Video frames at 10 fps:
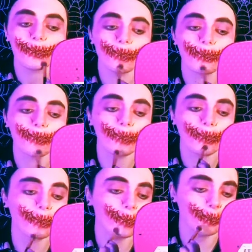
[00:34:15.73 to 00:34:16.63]
And you
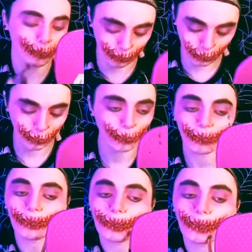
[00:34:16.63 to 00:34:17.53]
want to make sure you
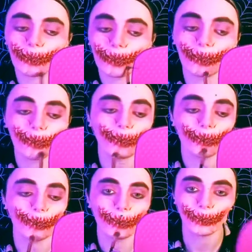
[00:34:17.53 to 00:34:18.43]
get it all
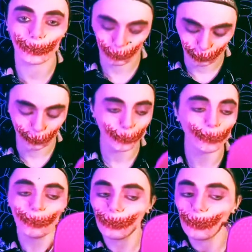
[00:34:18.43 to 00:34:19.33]
over the
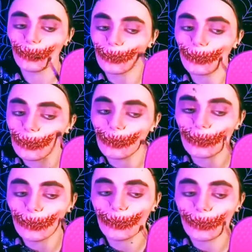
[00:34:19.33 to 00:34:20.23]
prosthetic so you can't
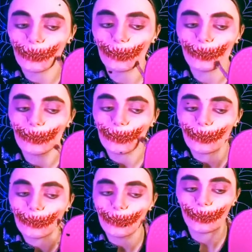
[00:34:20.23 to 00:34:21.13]
barely see the
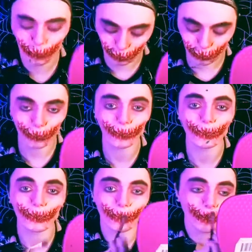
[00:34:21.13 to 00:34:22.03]
edges.
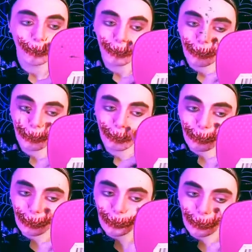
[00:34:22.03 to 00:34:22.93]
But for me, I'm
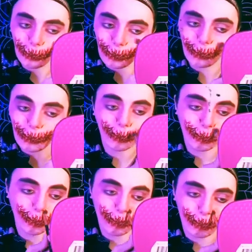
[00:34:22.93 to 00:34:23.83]
going to use the edges
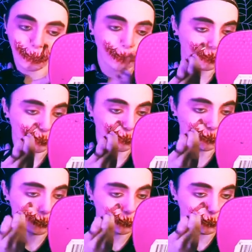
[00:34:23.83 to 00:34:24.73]
anyway in this, so
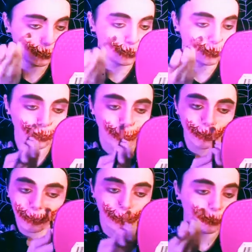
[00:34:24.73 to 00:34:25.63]
it's okay.
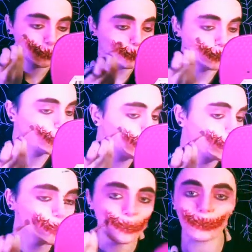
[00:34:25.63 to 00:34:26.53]
And I know you can
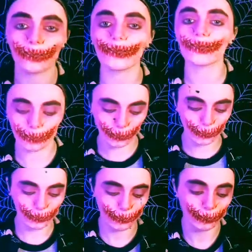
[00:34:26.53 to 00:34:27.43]
see it a whole lot,
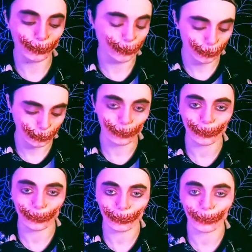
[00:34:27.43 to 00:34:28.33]
but it's supposed to look
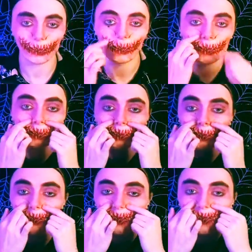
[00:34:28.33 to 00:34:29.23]
like that for this
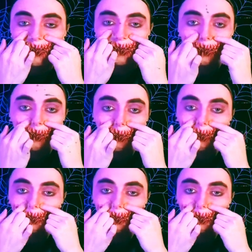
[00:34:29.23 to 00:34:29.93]
version of Neibolt Richie.